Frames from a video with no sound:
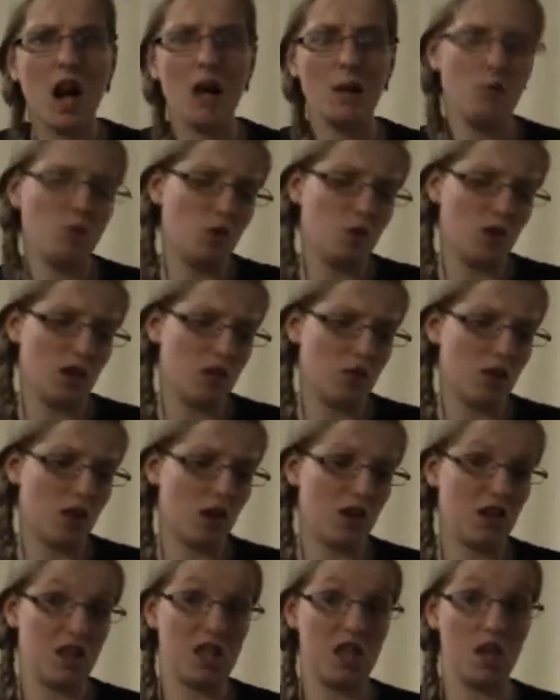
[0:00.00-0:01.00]
I'm talking
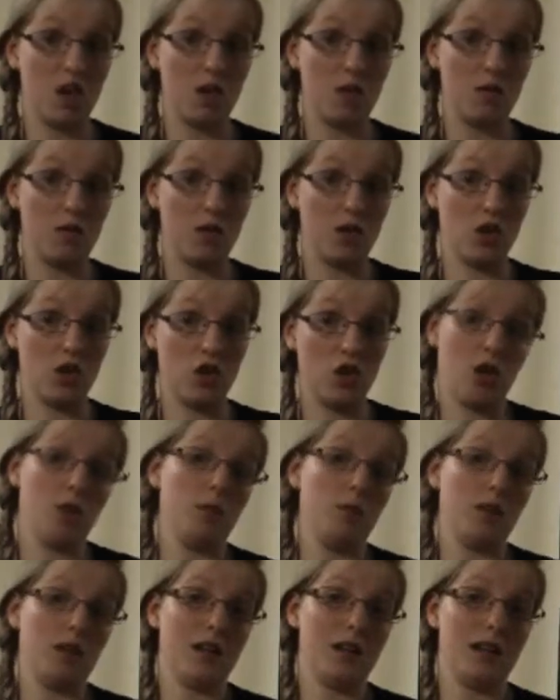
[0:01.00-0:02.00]
about the over the
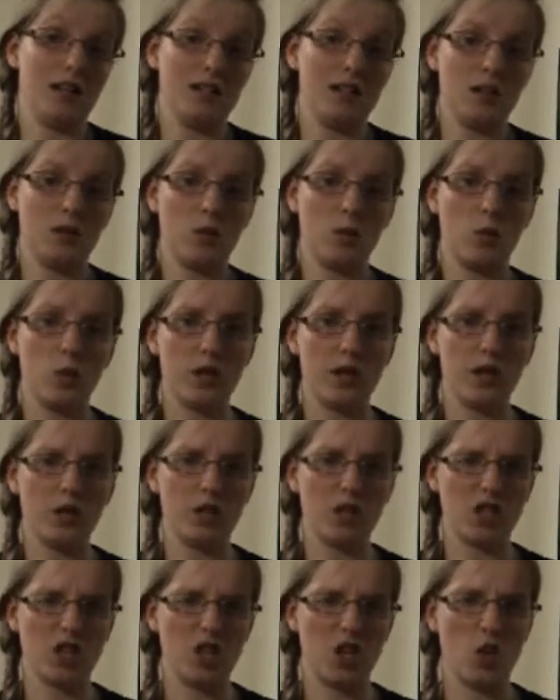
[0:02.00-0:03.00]
top collecting when
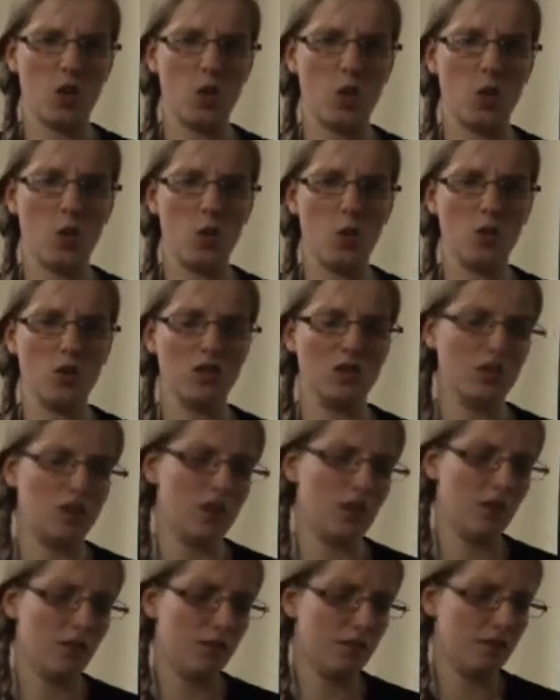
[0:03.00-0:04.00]
you actually hoard
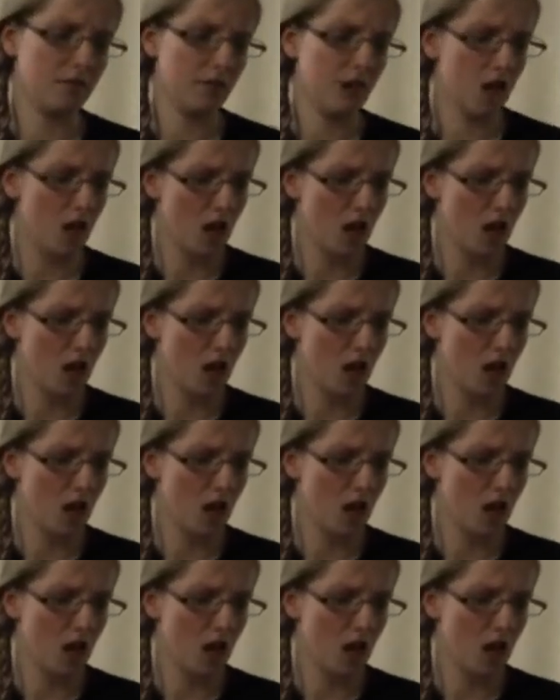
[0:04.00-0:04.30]
stuff.